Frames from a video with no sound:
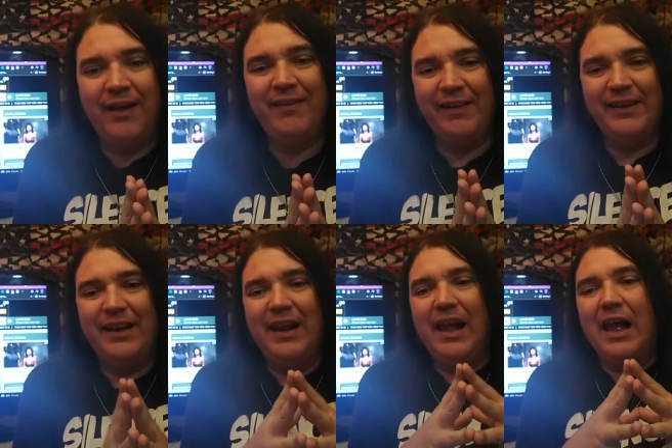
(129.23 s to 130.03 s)

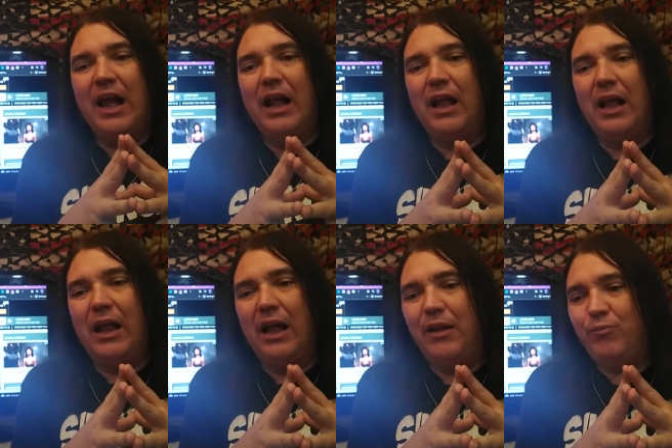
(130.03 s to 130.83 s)

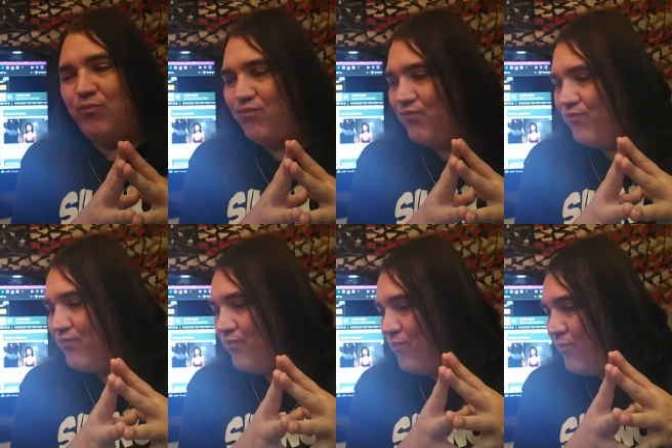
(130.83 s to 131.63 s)
uh,
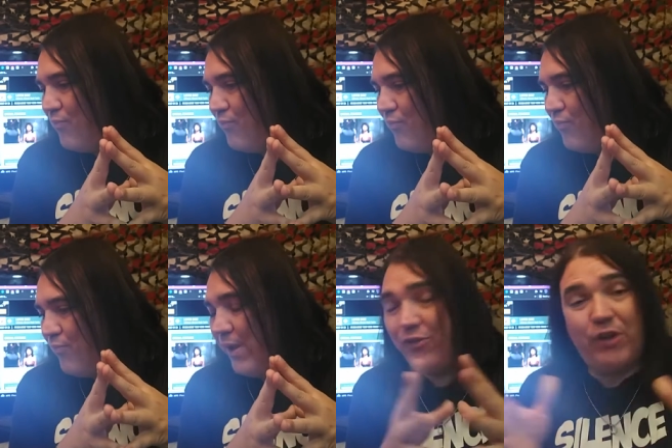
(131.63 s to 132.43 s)

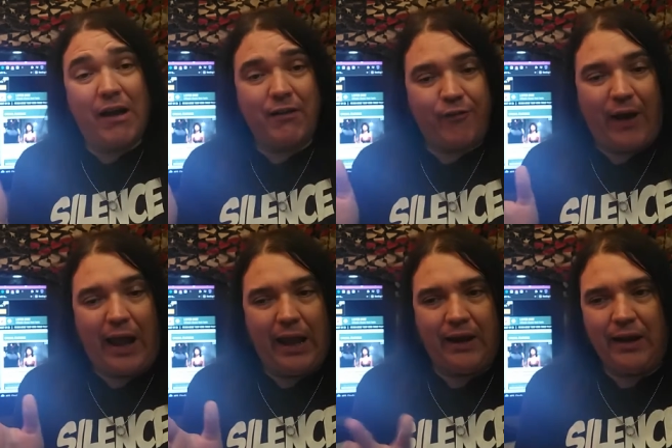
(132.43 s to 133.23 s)
it's
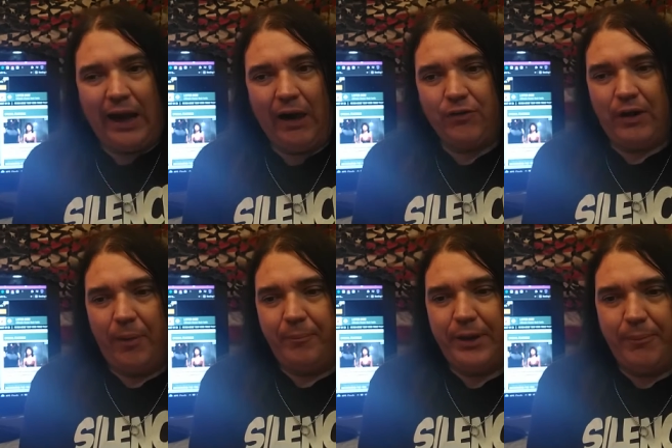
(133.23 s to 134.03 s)
terrifying how
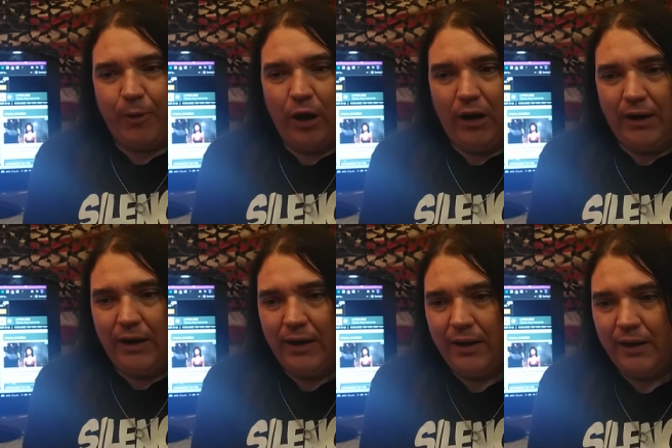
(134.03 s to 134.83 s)
dumb people
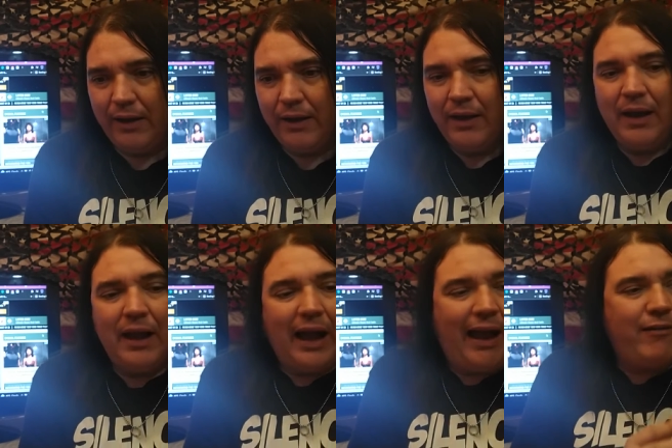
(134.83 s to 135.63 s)
are.
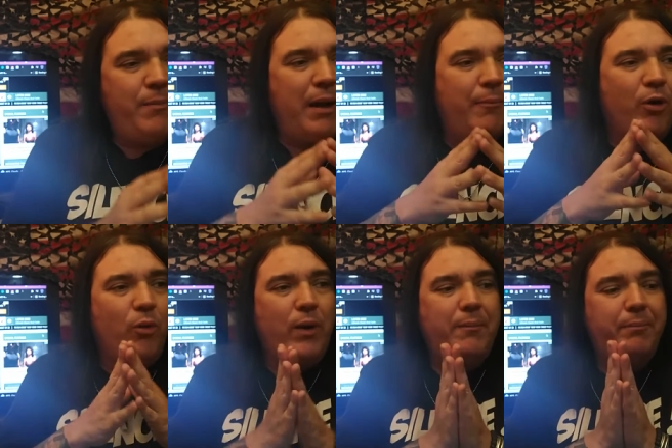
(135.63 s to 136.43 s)
I
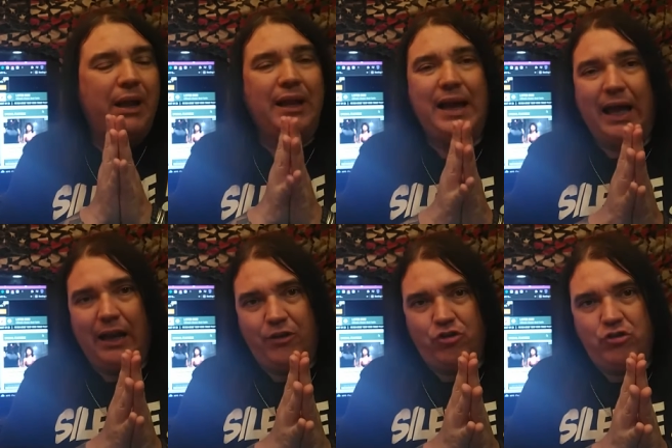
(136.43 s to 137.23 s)
remember when Billie
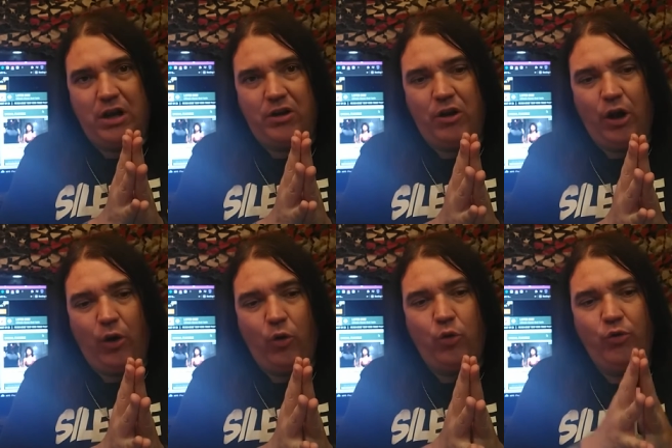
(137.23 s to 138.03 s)
Eilish didn't
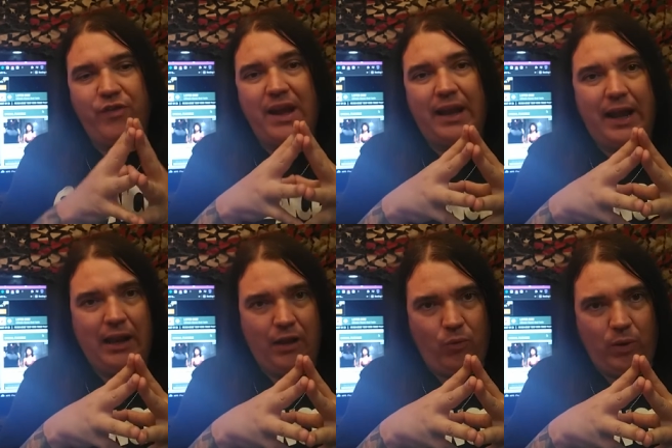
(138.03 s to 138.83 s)
know who Van
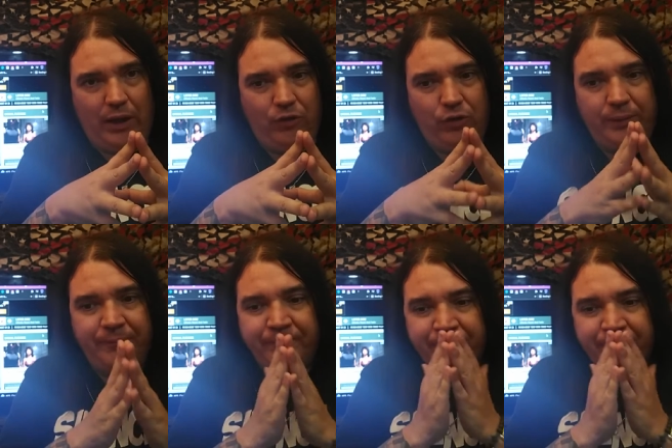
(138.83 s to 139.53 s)
Halen was.